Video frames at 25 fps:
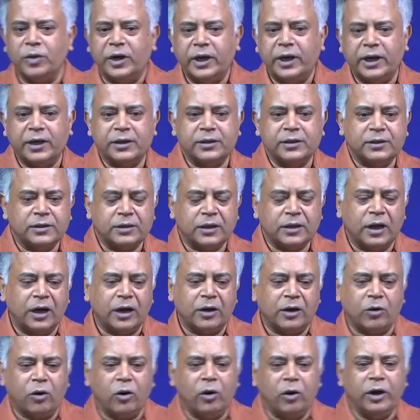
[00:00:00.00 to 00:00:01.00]
layers are
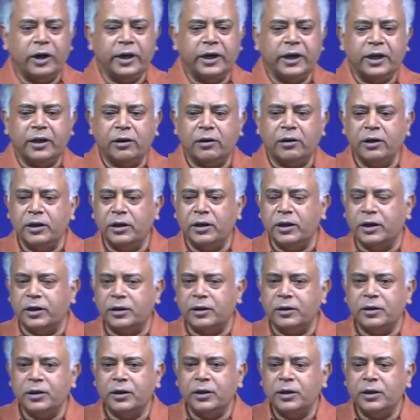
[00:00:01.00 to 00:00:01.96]
already cleared,